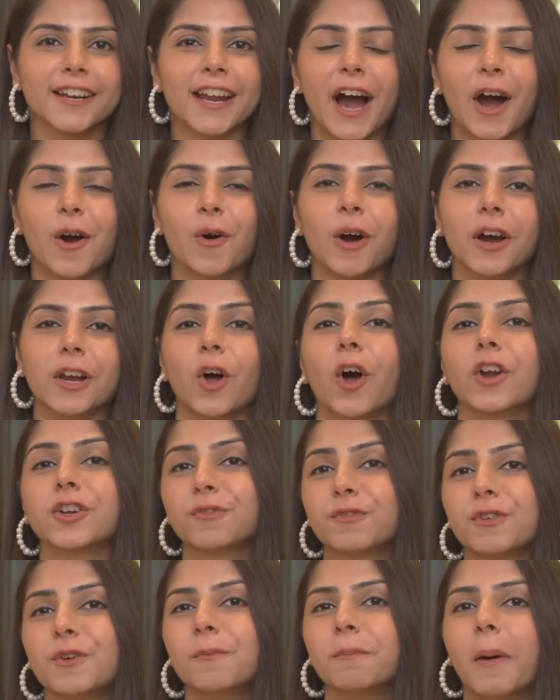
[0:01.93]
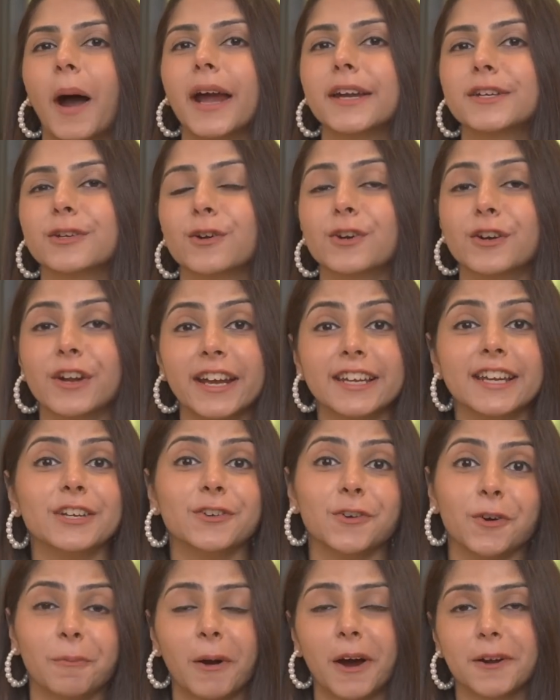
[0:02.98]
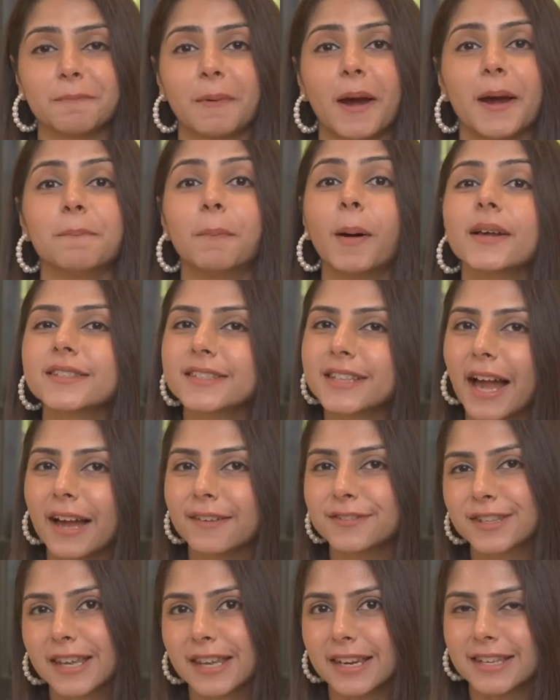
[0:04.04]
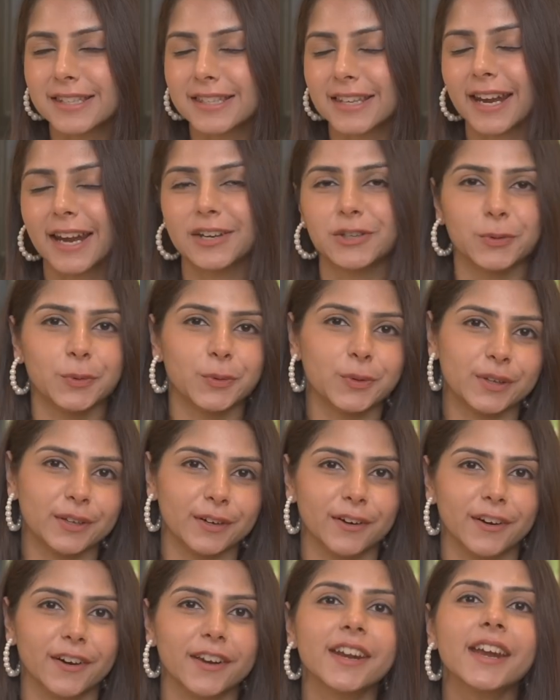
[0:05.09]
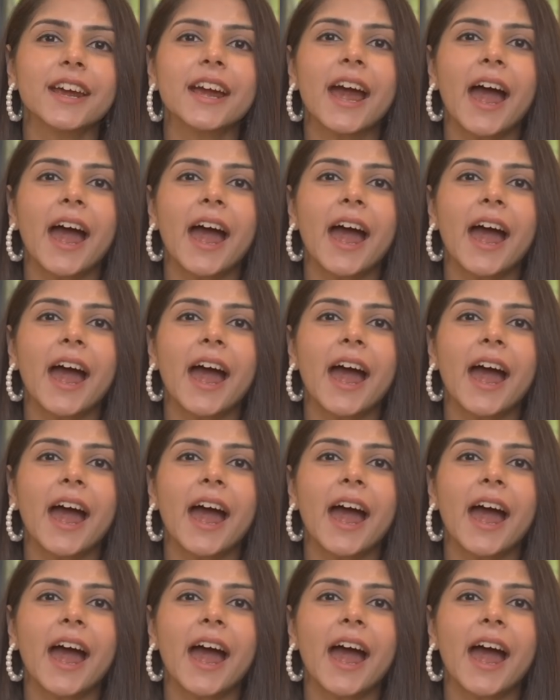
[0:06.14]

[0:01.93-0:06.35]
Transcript: Now, a lot of you might already know about my must-have series that I do here,